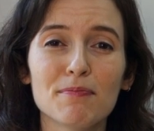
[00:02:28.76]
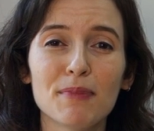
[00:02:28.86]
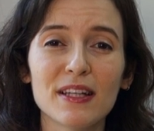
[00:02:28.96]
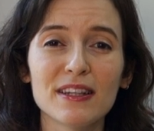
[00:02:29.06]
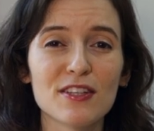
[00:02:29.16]

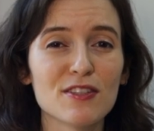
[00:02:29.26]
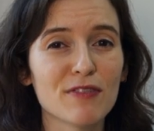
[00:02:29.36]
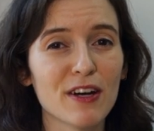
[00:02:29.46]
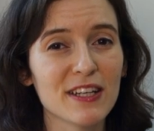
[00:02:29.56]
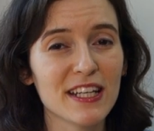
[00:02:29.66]
But there's a
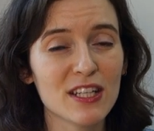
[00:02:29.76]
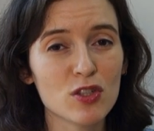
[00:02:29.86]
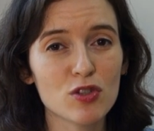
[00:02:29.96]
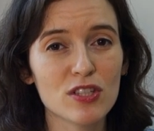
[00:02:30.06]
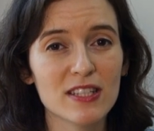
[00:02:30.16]
very
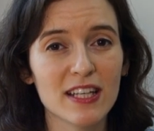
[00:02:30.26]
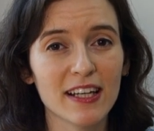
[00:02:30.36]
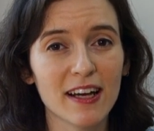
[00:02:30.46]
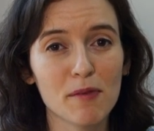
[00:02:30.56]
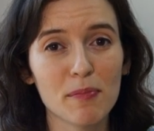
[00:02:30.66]

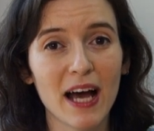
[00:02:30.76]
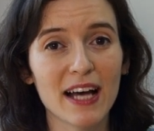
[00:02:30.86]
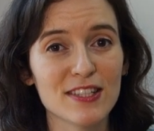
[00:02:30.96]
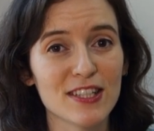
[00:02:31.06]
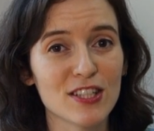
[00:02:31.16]
interesting
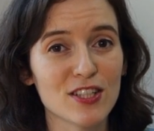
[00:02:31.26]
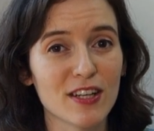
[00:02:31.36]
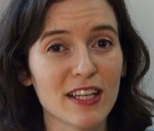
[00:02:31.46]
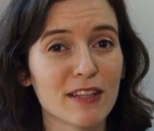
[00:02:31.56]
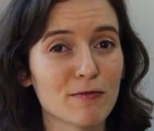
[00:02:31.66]
passage
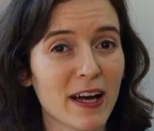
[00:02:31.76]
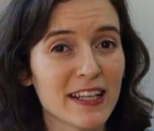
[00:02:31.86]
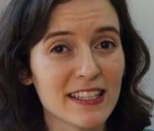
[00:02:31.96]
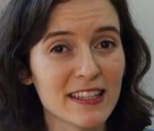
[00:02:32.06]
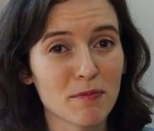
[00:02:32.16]

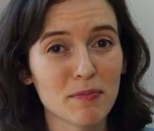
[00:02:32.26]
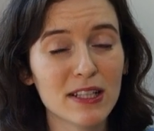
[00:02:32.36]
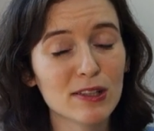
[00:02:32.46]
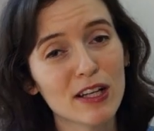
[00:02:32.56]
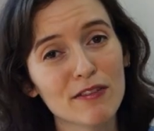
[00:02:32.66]
right in the
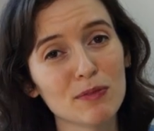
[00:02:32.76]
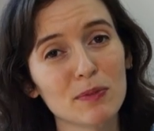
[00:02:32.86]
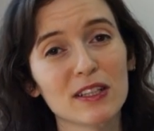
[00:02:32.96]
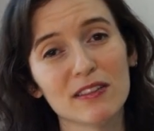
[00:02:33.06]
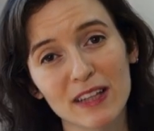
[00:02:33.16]
middle of the
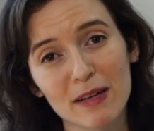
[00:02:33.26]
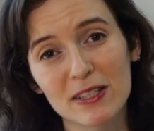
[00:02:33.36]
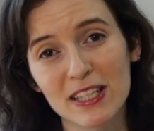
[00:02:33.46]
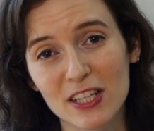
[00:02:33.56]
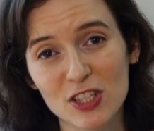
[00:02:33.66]
Book of
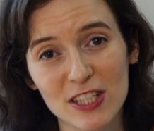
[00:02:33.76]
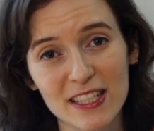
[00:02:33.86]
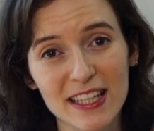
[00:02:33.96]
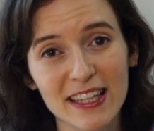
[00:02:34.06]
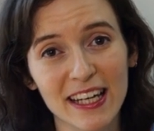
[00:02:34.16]
Lamentations
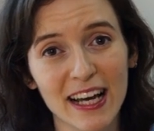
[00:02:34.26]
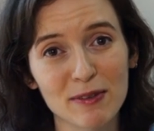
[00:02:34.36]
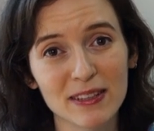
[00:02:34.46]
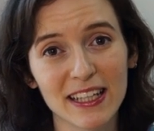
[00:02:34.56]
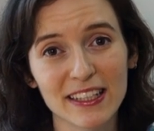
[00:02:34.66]
that I
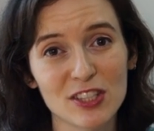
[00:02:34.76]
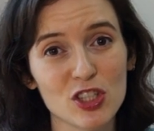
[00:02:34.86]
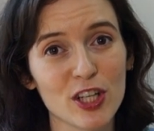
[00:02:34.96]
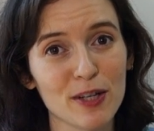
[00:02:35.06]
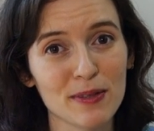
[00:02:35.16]
would like to
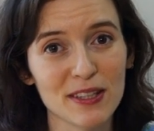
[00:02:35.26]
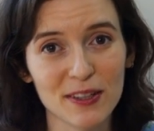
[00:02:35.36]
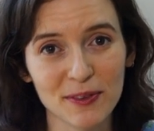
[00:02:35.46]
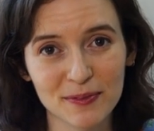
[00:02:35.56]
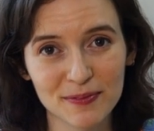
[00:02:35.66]
share with
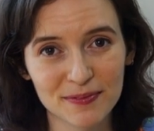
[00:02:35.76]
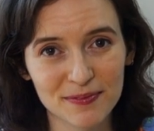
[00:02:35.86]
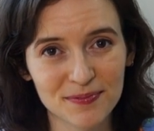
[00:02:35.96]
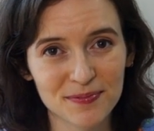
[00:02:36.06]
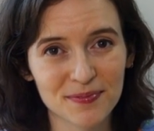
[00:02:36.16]
you.
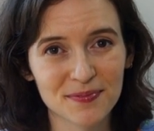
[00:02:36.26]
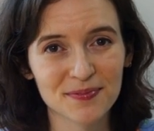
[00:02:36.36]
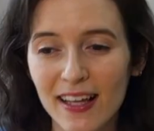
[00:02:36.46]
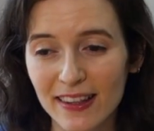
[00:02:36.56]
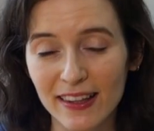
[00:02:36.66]

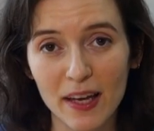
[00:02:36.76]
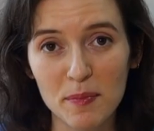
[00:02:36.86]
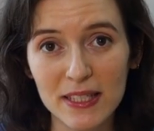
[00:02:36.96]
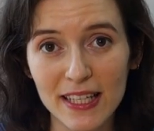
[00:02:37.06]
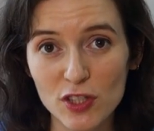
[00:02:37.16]

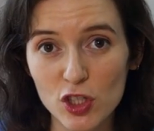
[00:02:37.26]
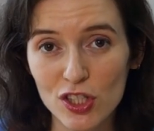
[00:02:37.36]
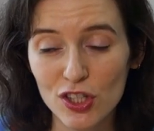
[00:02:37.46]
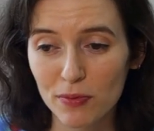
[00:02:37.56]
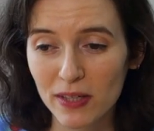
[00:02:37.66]

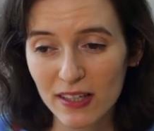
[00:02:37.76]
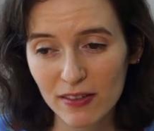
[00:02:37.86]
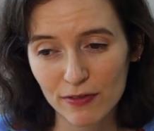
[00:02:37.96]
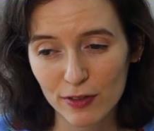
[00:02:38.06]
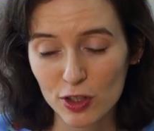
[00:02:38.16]
Lamentations
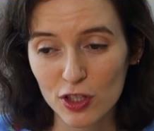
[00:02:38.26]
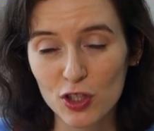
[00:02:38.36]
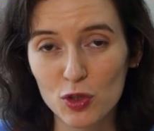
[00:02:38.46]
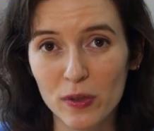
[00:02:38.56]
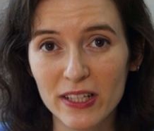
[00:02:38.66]
3,
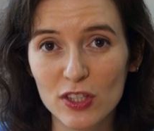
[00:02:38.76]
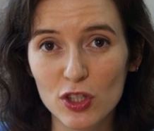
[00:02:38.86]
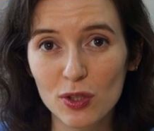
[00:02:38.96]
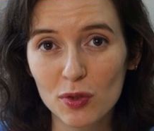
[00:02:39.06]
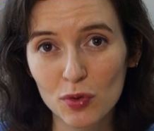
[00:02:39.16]
verses
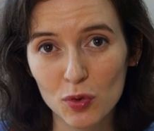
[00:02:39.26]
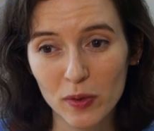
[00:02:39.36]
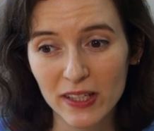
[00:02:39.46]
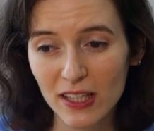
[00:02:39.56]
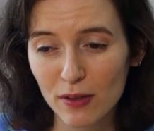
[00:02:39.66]
22 through
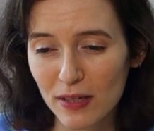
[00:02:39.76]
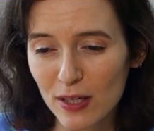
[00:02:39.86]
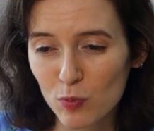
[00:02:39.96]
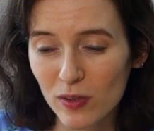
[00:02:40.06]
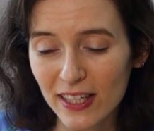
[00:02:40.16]

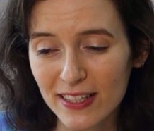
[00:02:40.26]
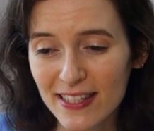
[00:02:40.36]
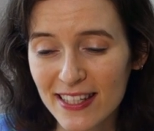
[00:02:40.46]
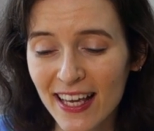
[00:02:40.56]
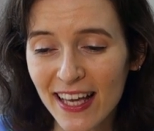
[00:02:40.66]
23
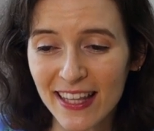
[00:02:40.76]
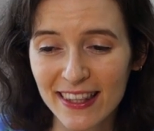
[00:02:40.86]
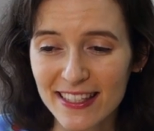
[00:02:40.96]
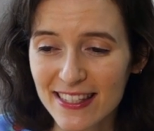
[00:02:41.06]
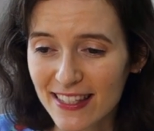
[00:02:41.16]
reads,
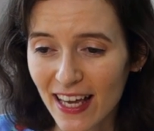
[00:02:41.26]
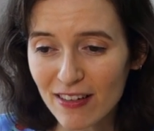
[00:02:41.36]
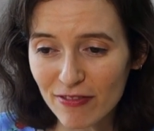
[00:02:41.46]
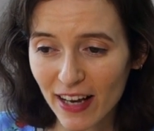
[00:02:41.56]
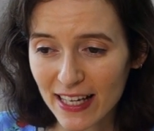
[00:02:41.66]
"The
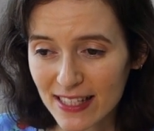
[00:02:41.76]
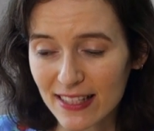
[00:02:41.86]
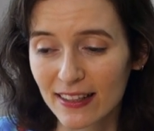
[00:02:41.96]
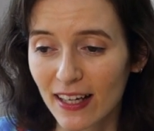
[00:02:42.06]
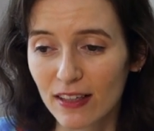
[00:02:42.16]
steadfast
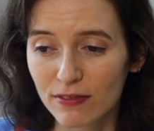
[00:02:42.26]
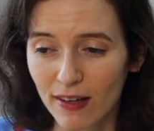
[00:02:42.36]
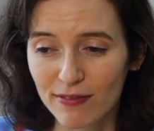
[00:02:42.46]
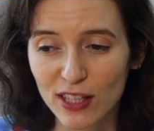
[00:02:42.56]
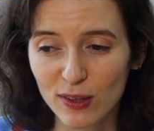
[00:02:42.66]
love
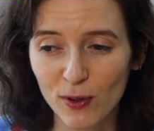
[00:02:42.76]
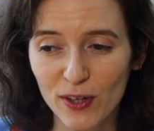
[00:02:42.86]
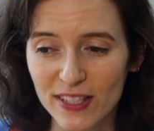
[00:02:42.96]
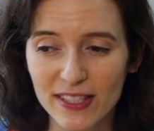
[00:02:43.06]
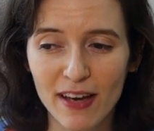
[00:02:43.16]
of the
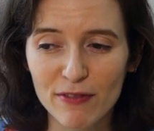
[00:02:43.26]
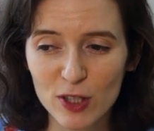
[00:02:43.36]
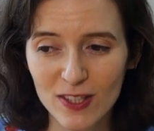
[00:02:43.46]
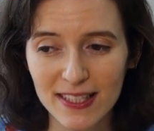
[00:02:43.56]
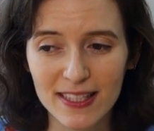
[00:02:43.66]
Lord never
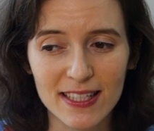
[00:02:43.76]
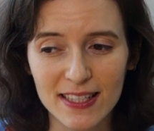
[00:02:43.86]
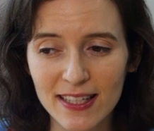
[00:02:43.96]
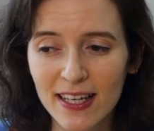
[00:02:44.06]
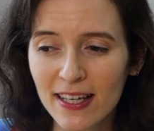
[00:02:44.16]

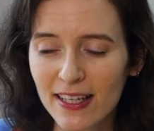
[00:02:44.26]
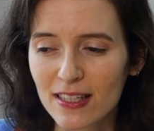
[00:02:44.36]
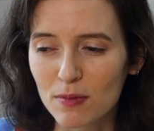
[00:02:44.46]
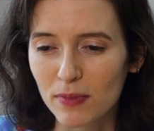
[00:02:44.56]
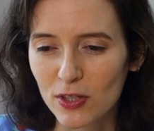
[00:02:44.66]
ceases.
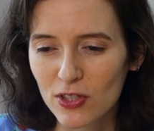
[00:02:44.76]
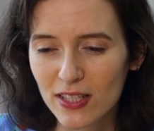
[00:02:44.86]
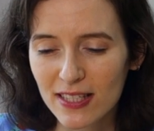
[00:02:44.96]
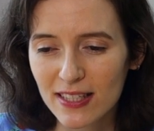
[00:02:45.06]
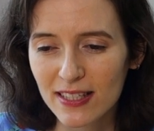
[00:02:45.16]
His
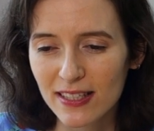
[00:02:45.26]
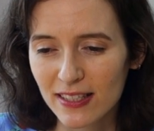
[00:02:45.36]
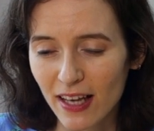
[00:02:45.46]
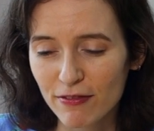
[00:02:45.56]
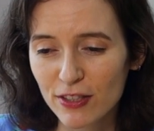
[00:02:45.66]
mercies
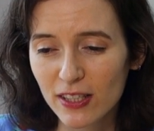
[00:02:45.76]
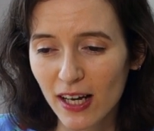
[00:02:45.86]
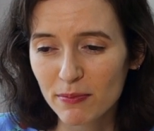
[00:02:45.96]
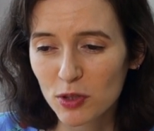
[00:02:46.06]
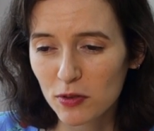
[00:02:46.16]
never
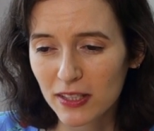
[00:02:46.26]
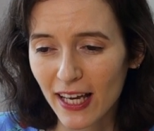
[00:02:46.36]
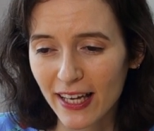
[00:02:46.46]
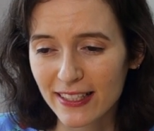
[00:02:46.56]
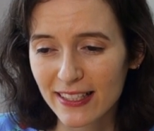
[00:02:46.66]
come to an
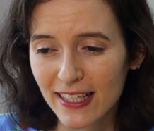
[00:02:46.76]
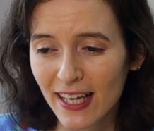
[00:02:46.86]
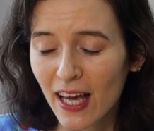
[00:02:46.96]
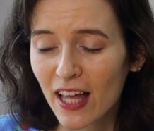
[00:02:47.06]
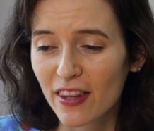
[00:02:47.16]
end.
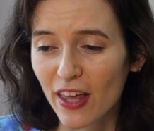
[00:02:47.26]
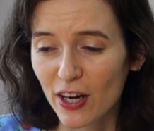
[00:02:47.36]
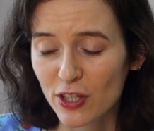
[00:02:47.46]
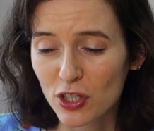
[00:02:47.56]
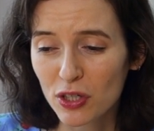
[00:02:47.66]
They
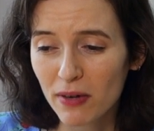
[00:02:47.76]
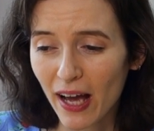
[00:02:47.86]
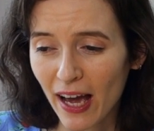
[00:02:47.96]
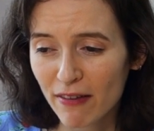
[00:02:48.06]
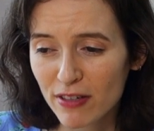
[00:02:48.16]
are new
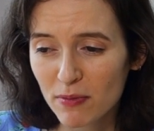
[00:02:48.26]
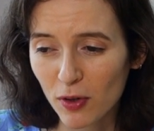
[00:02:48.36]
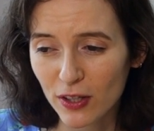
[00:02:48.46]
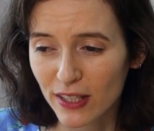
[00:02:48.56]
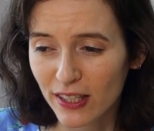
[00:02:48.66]
every
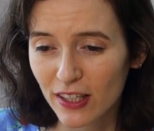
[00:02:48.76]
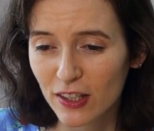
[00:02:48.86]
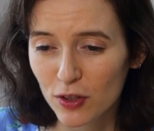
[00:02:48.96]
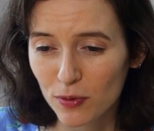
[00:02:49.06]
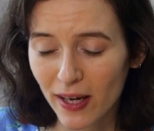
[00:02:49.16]
morning.
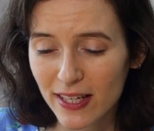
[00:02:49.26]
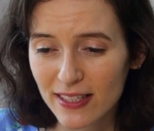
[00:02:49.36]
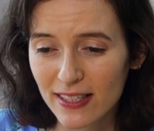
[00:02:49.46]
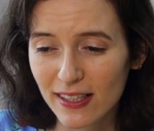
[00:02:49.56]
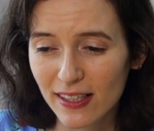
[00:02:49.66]

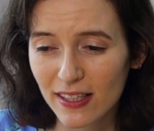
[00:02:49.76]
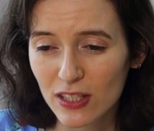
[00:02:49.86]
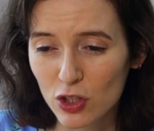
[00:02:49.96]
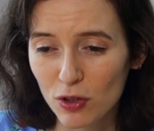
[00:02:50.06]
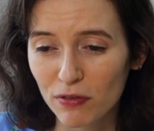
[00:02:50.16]
Great
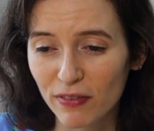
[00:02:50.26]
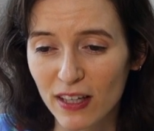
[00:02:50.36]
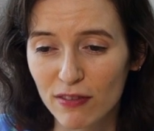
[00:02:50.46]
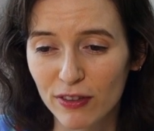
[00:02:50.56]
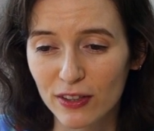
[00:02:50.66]
is your
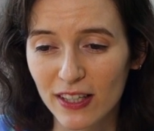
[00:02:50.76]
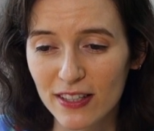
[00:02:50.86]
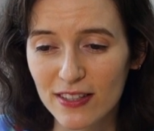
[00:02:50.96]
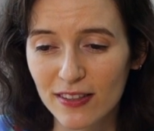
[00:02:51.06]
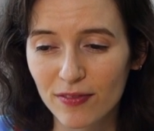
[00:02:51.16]

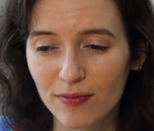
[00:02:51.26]
faithfulness."